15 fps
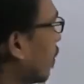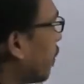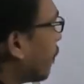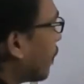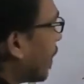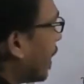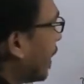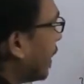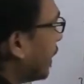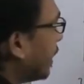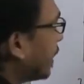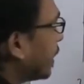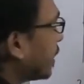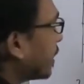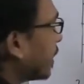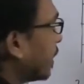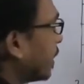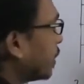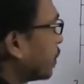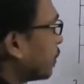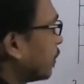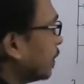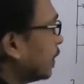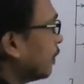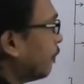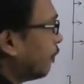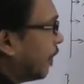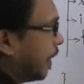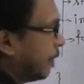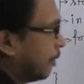of I initialized with
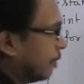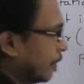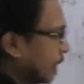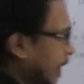5.